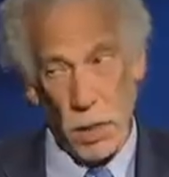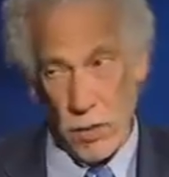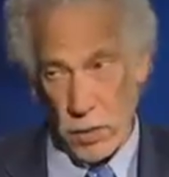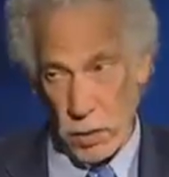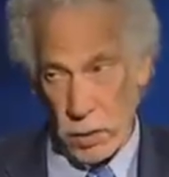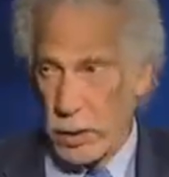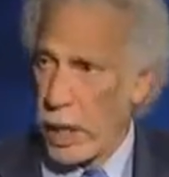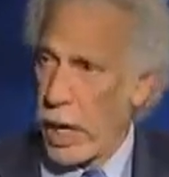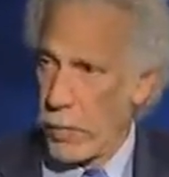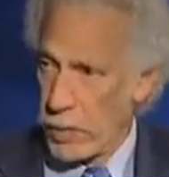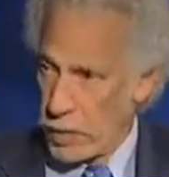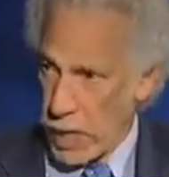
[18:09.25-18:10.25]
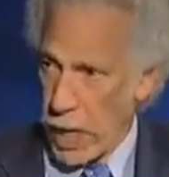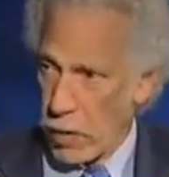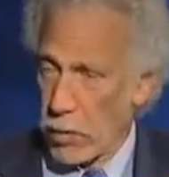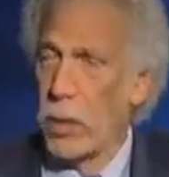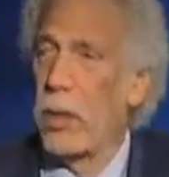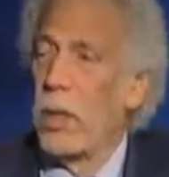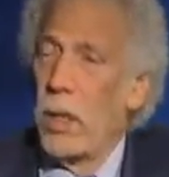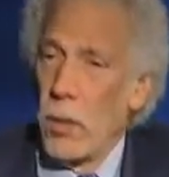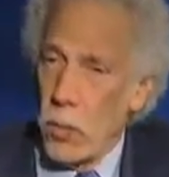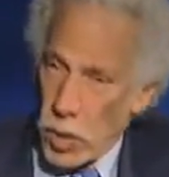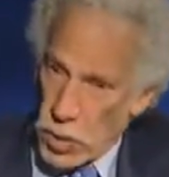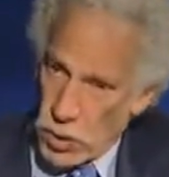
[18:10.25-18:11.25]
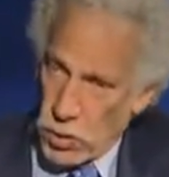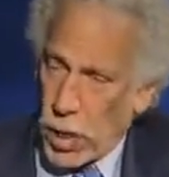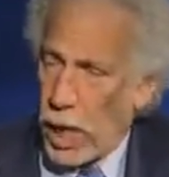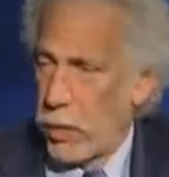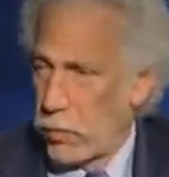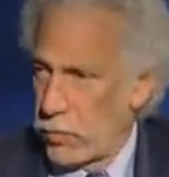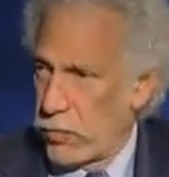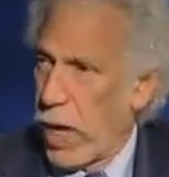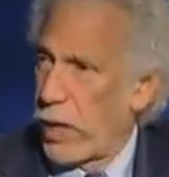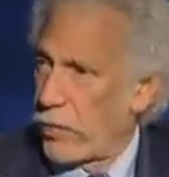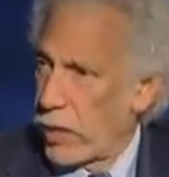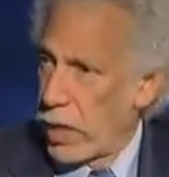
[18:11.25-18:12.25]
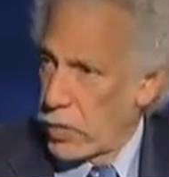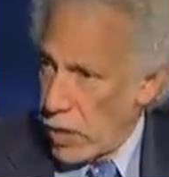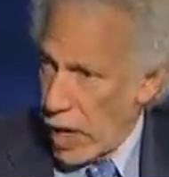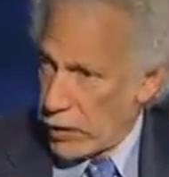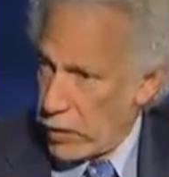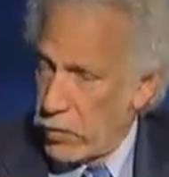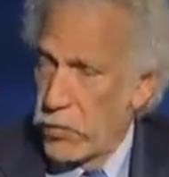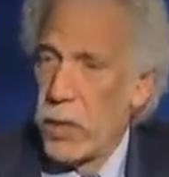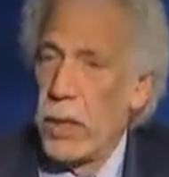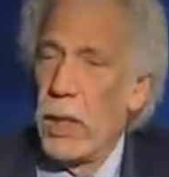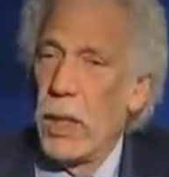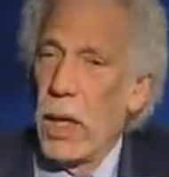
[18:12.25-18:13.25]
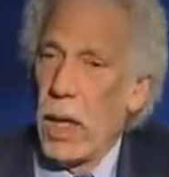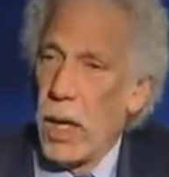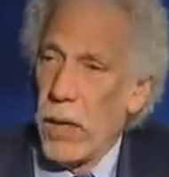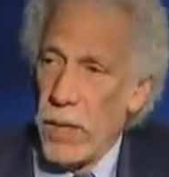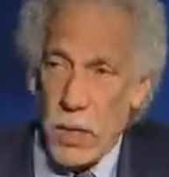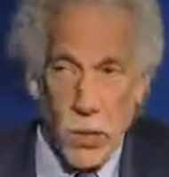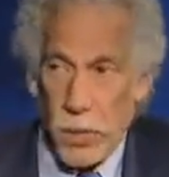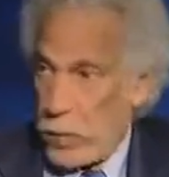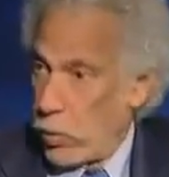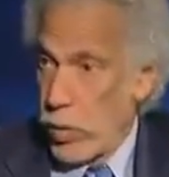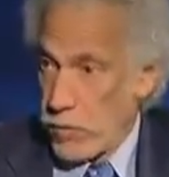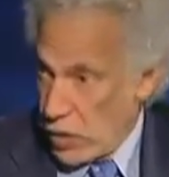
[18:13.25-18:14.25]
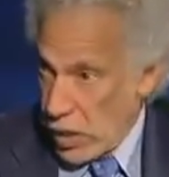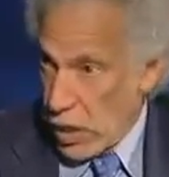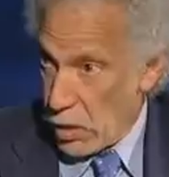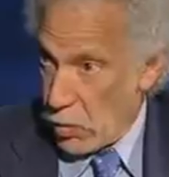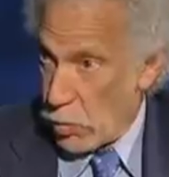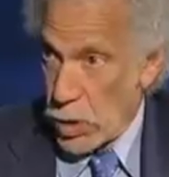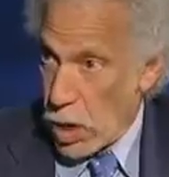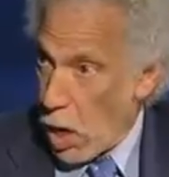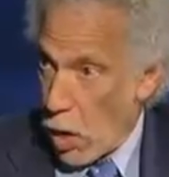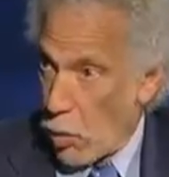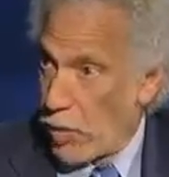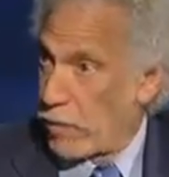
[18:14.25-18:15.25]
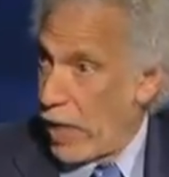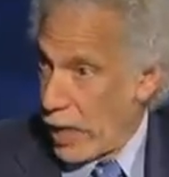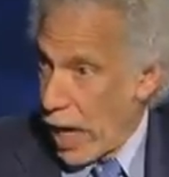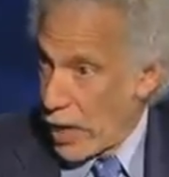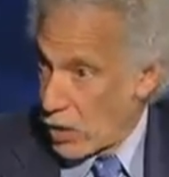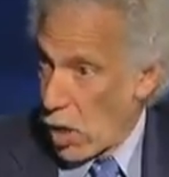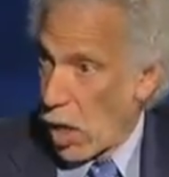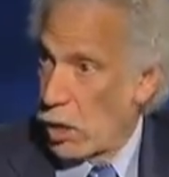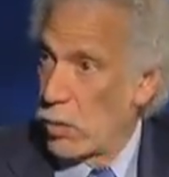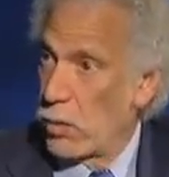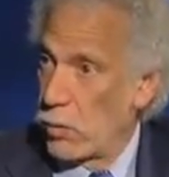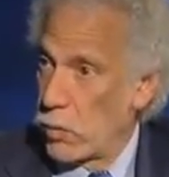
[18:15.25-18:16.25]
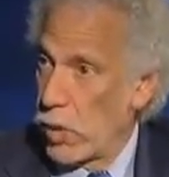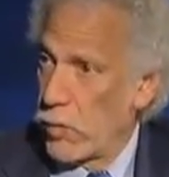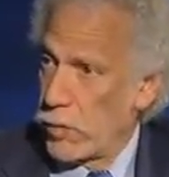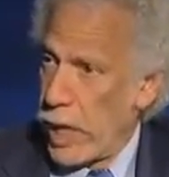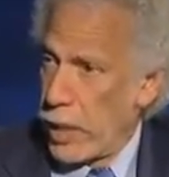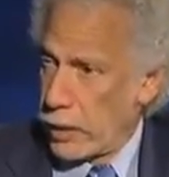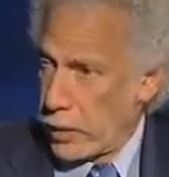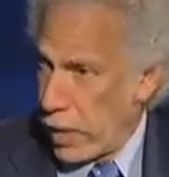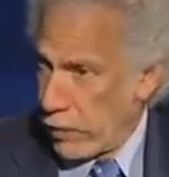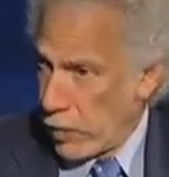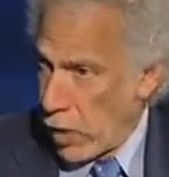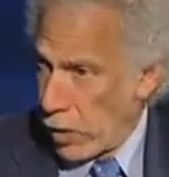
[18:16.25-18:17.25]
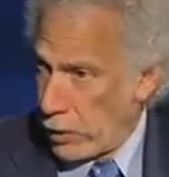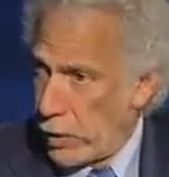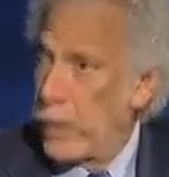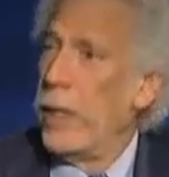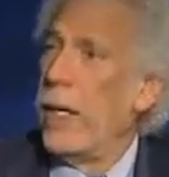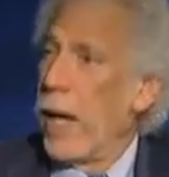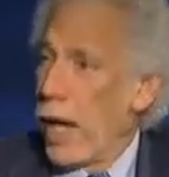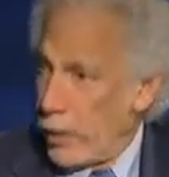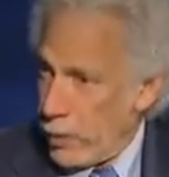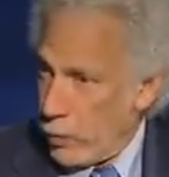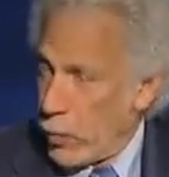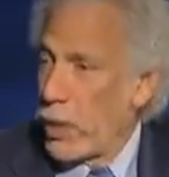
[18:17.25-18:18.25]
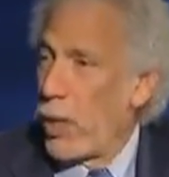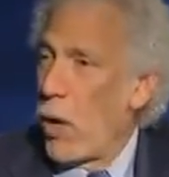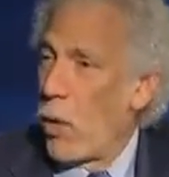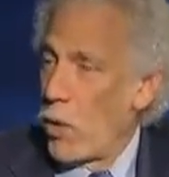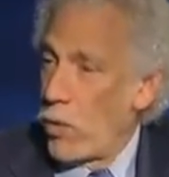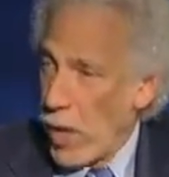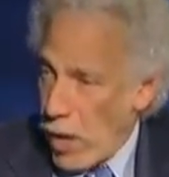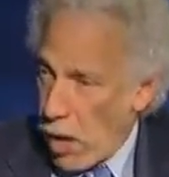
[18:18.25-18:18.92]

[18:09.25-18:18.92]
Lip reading: other little game in town, which I don't find very attractive. These are people we've seen. We know, we've laid eyes on, we've laid a glove on, and we know who they